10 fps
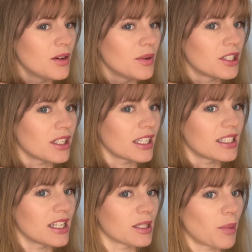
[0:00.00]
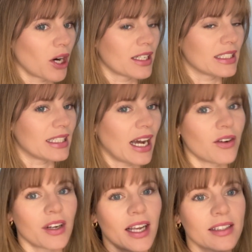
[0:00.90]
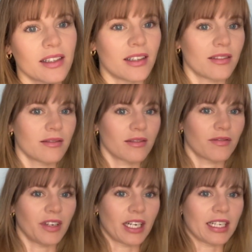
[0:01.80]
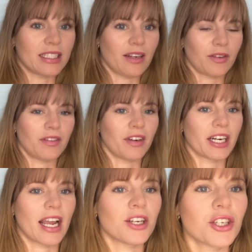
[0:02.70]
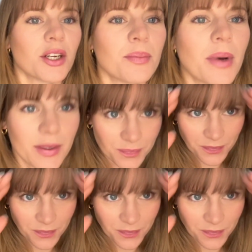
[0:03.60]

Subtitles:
which at least this part and down has a very different variation. But